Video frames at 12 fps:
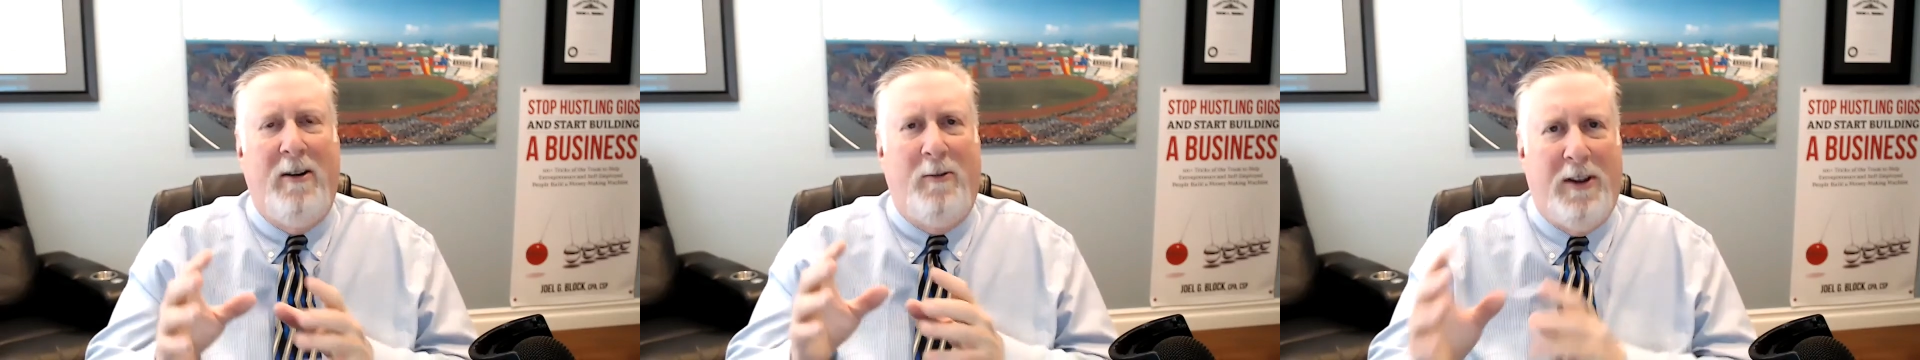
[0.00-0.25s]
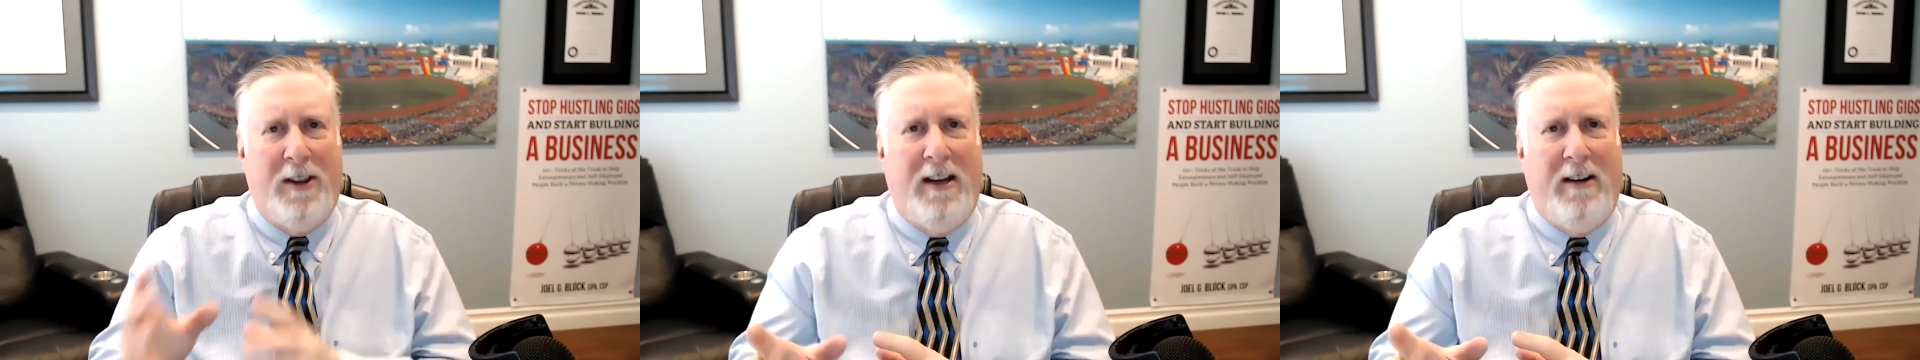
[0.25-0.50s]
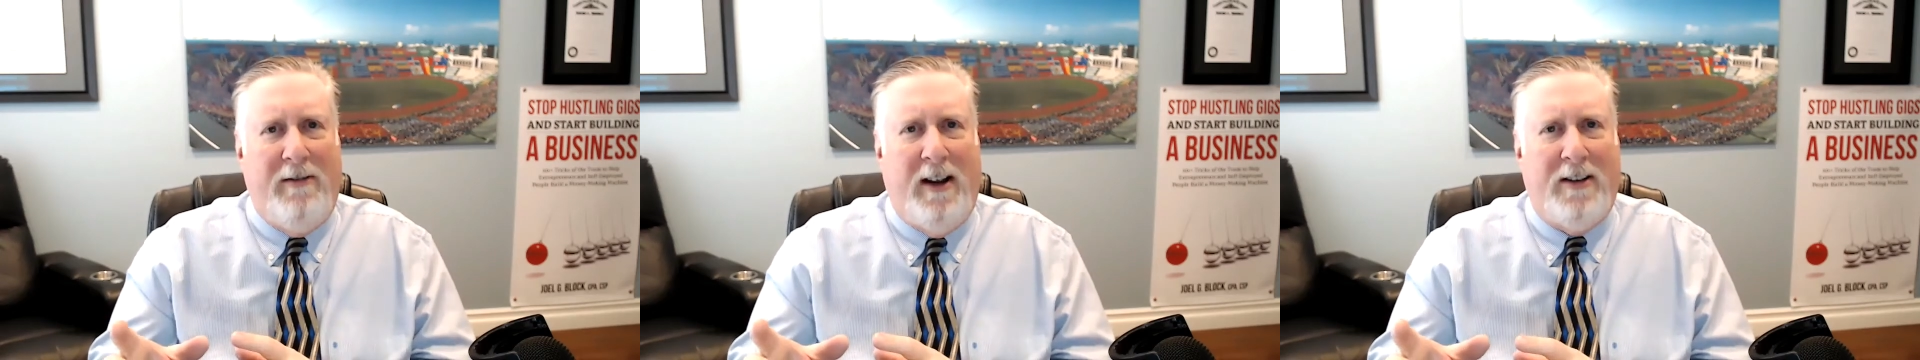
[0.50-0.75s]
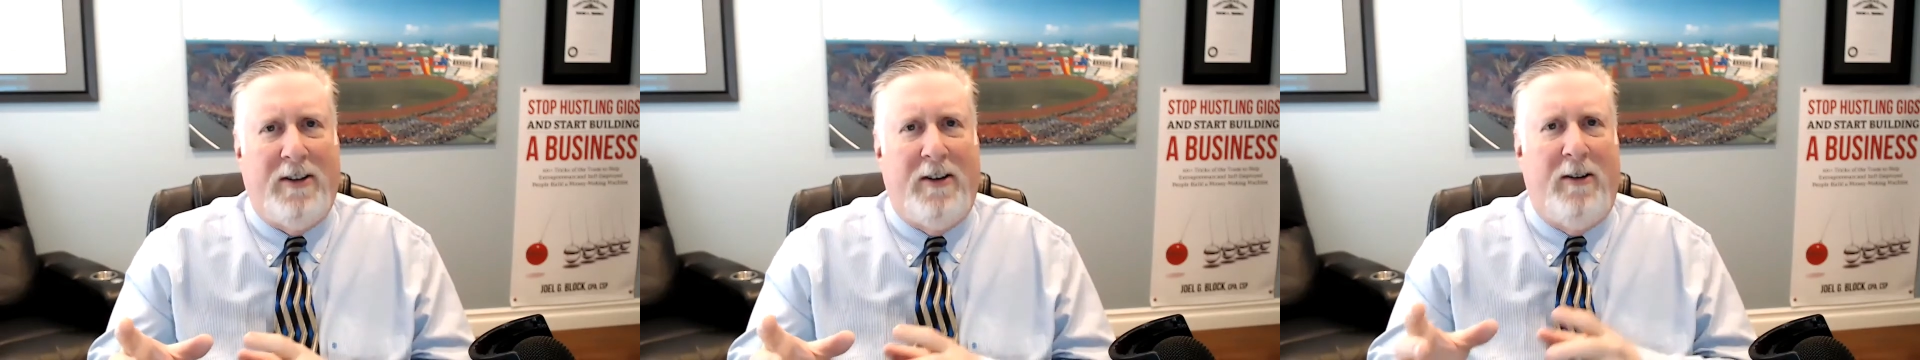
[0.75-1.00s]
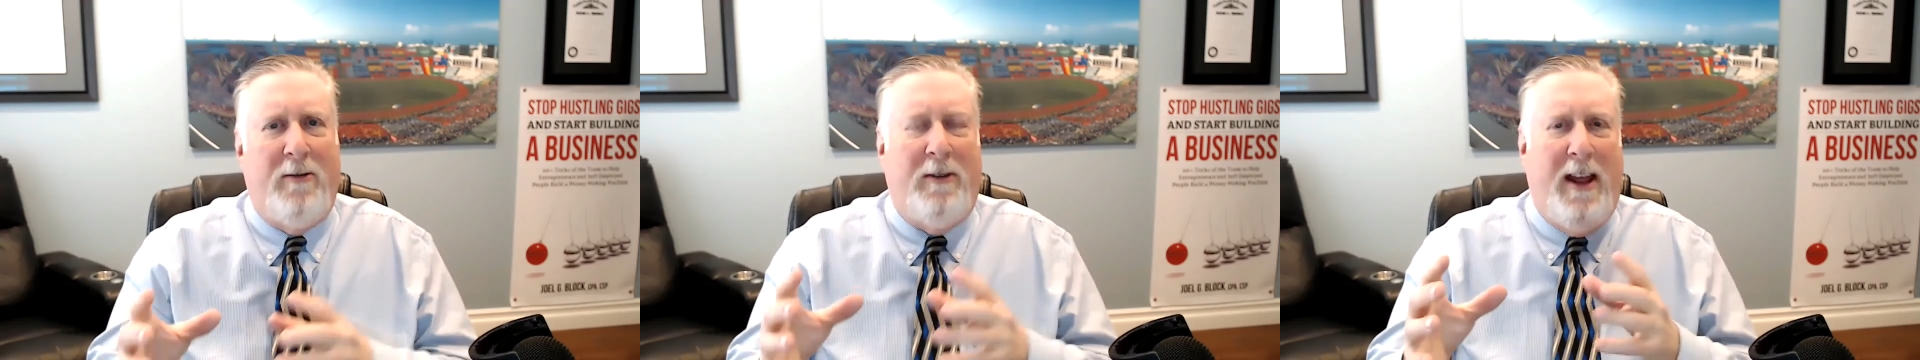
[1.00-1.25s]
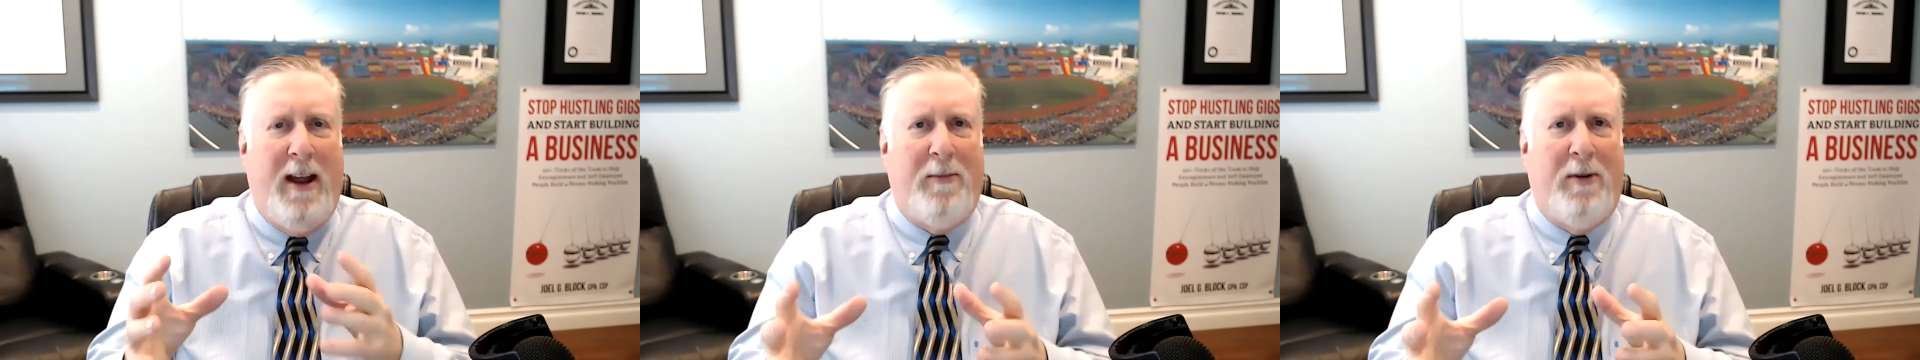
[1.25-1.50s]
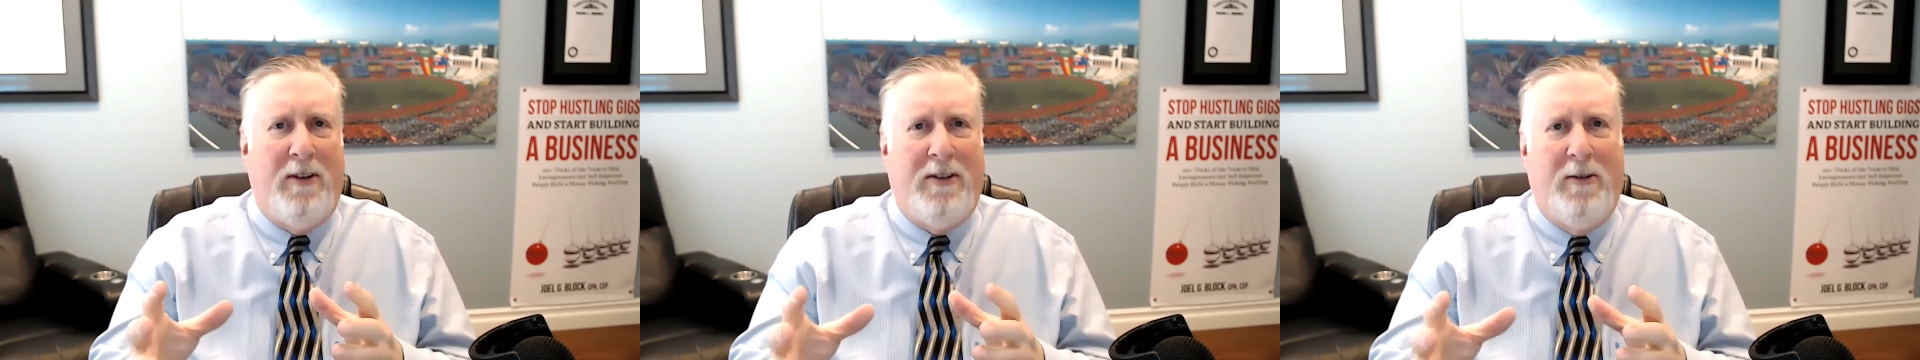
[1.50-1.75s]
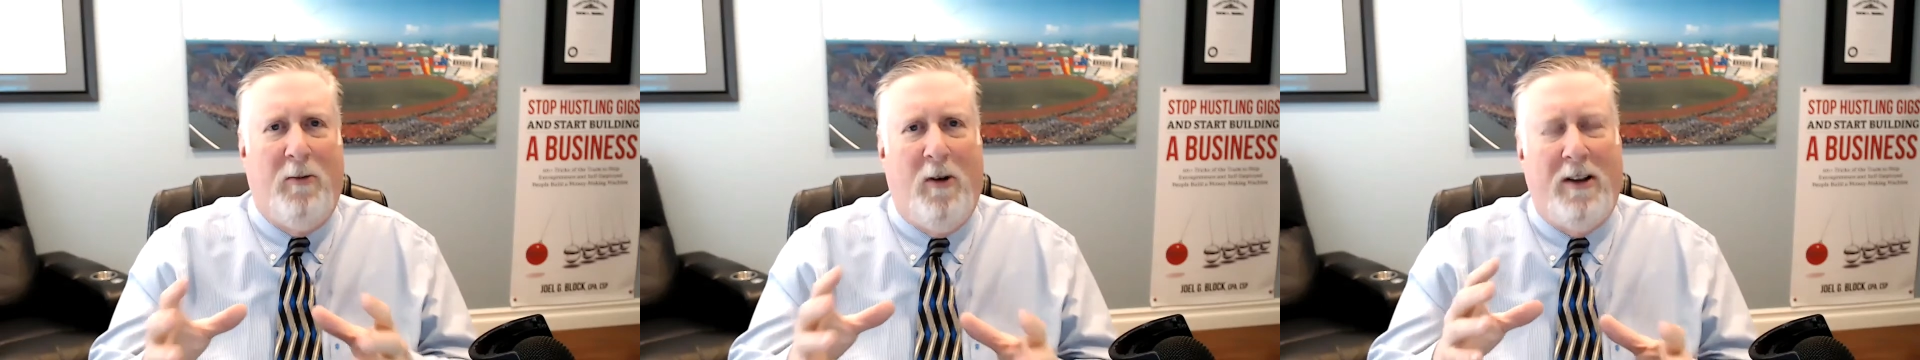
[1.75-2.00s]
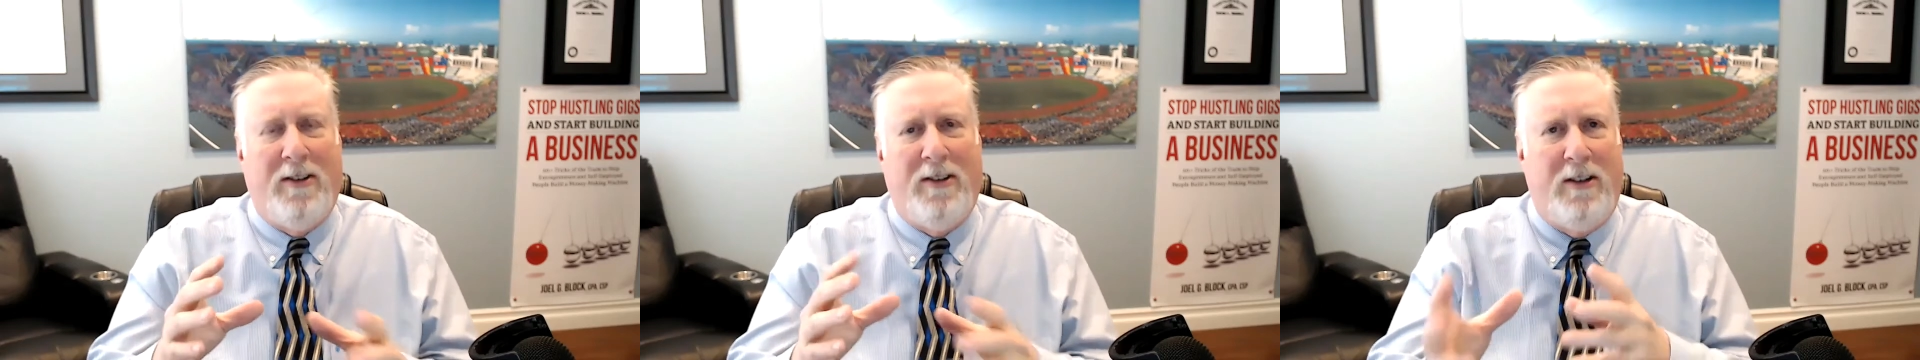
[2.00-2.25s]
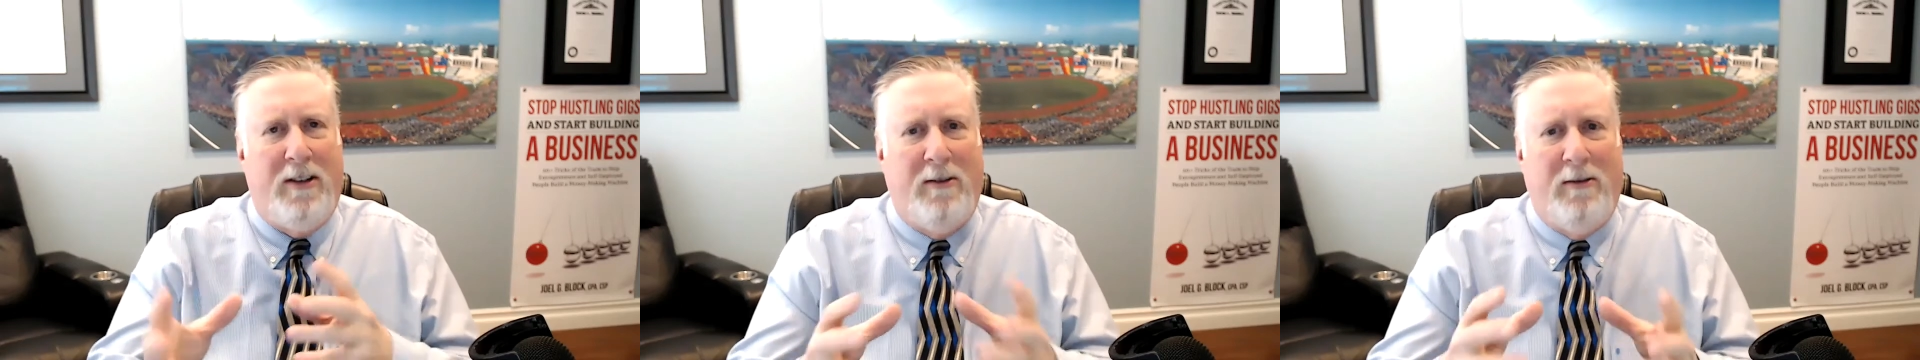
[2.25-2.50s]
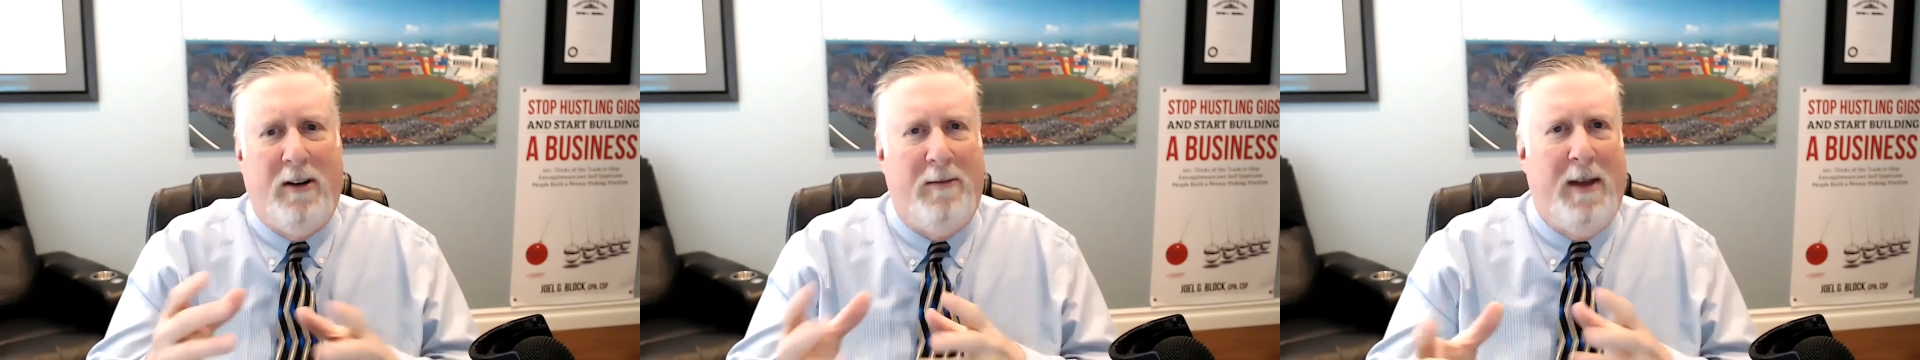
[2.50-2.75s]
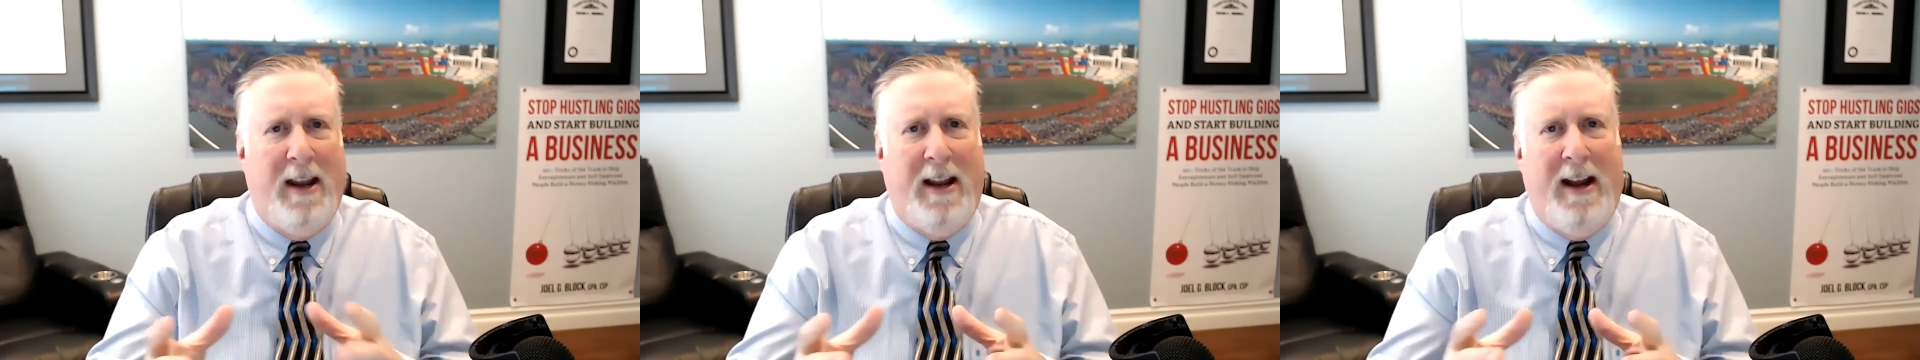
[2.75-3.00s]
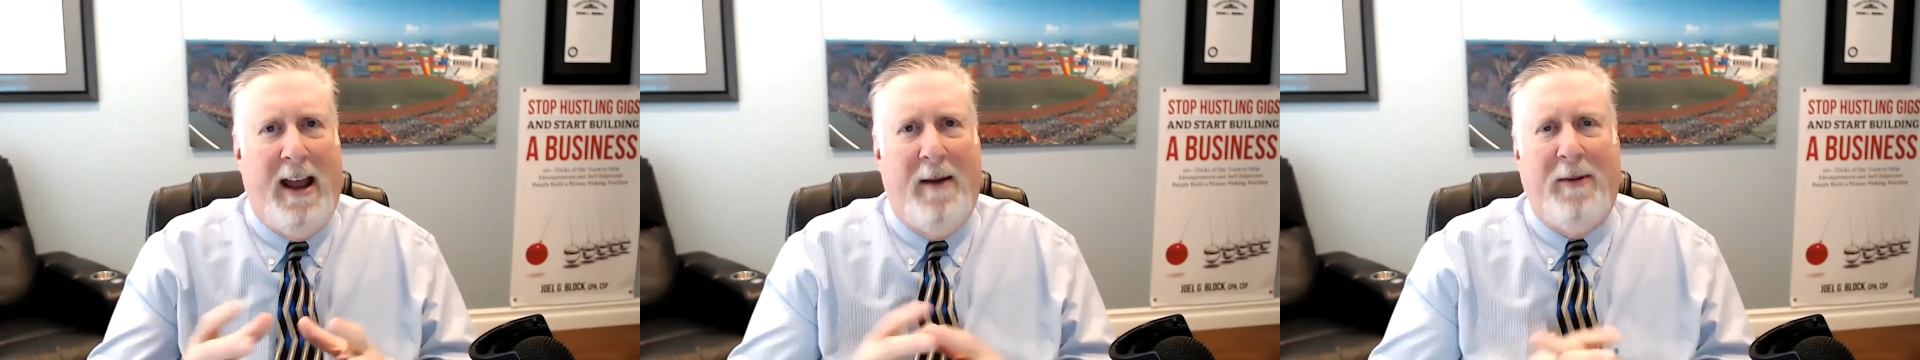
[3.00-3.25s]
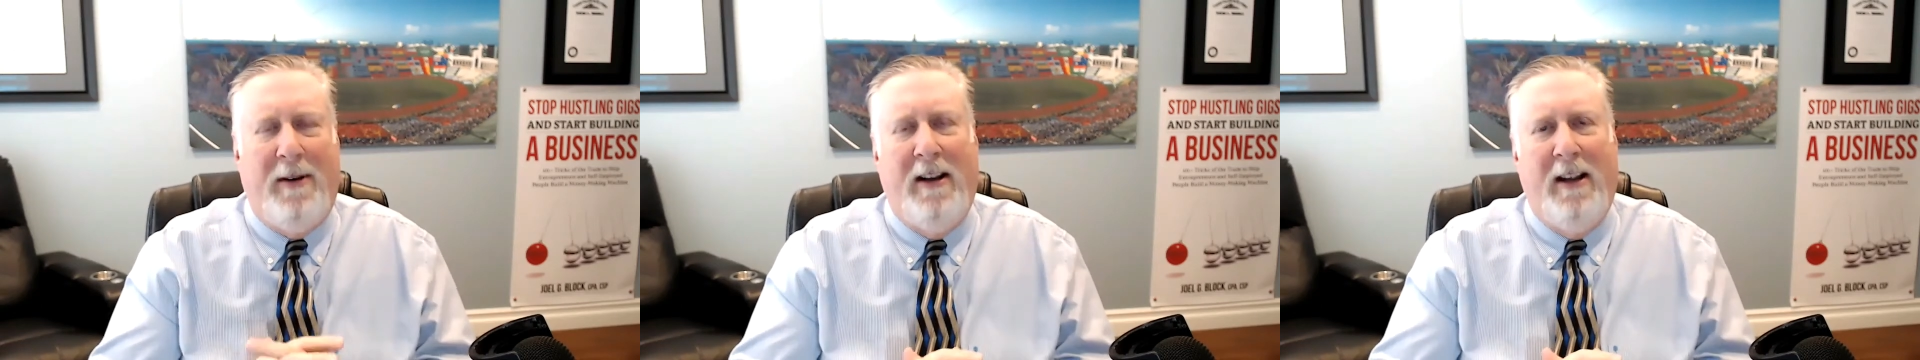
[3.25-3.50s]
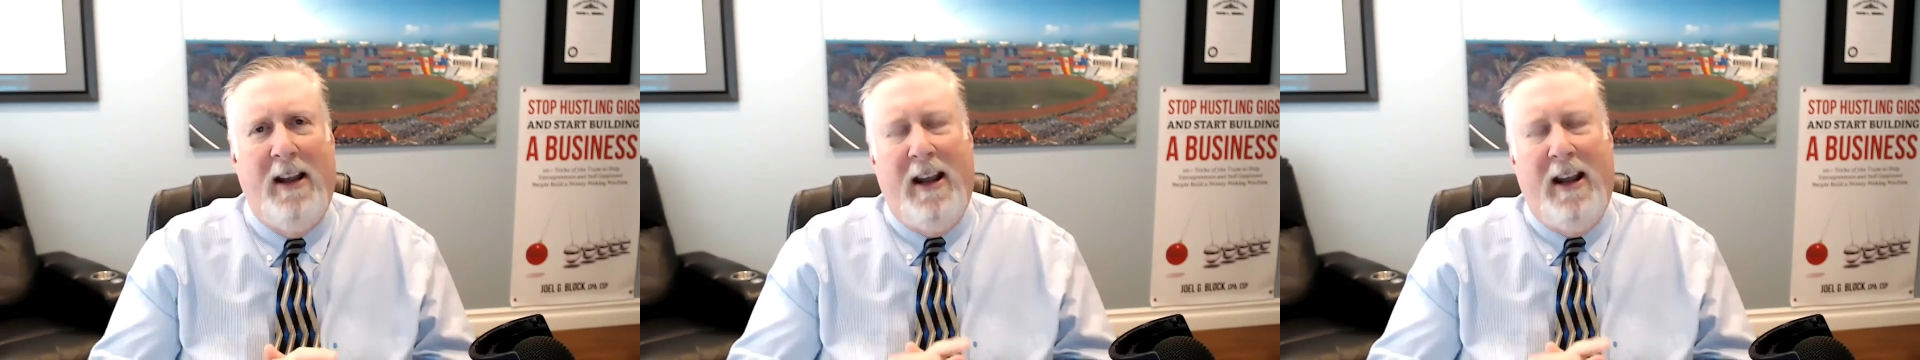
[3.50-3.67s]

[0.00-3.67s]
with the investor where that person wants to make it happen,